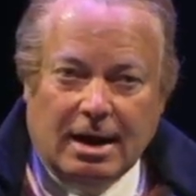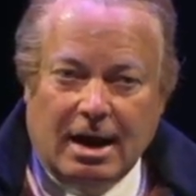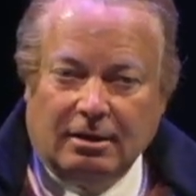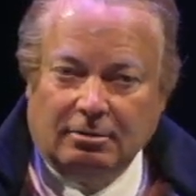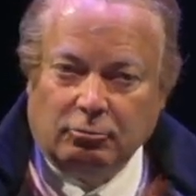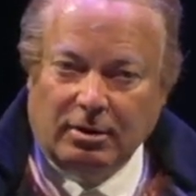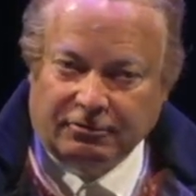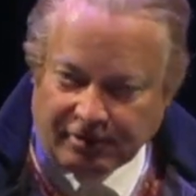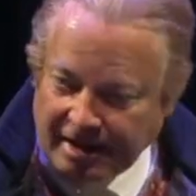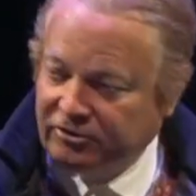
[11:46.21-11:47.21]
And when
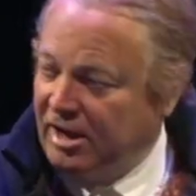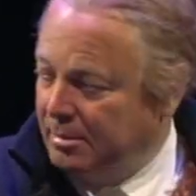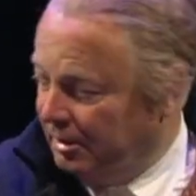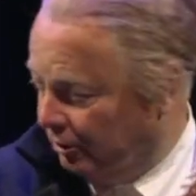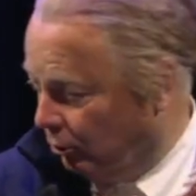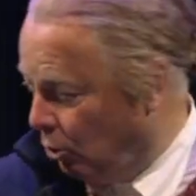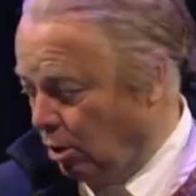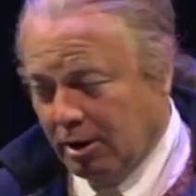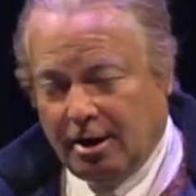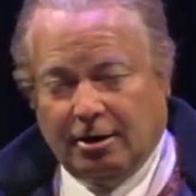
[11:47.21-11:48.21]
France came into the
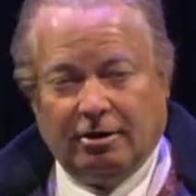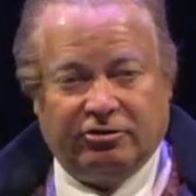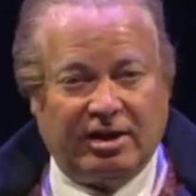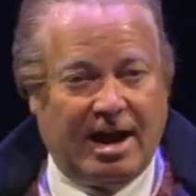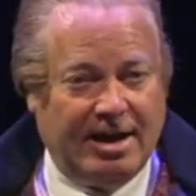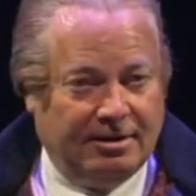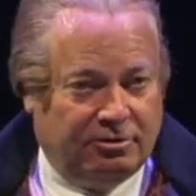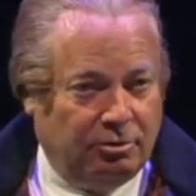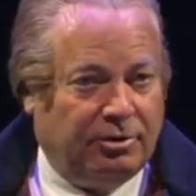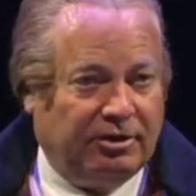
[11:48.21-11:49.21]
war on our
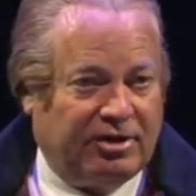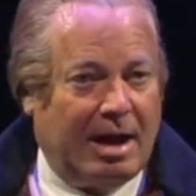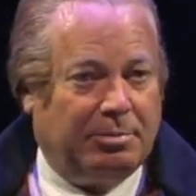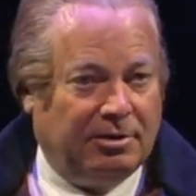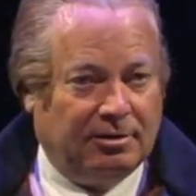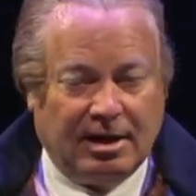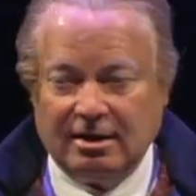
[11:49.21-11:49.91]
side, two things happened.